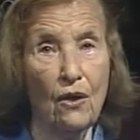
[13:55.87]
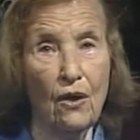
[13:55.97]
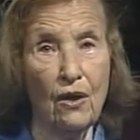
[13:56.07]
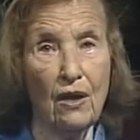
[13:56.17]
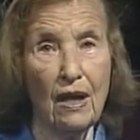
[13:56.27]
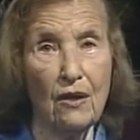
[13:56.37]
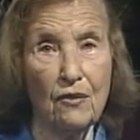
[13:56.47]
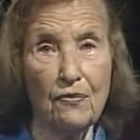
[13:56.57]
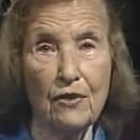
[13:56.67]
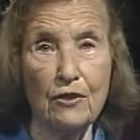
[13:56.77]
All
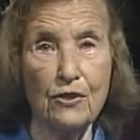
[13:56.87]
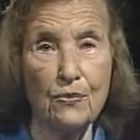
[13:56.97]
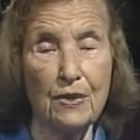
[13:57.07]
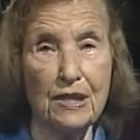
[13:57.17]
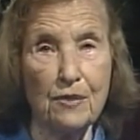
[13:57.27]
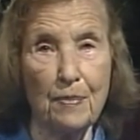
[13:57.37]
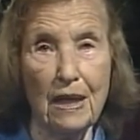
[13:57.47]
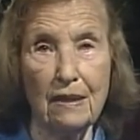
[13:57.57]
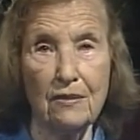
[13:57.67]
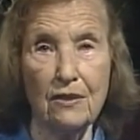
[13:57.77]
our first
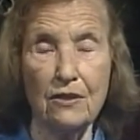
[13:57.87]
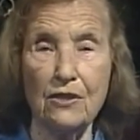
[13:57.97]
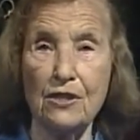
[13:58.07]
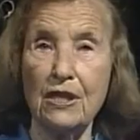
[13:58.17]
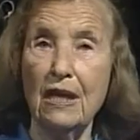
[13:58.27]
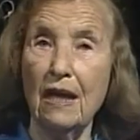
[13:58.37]
responders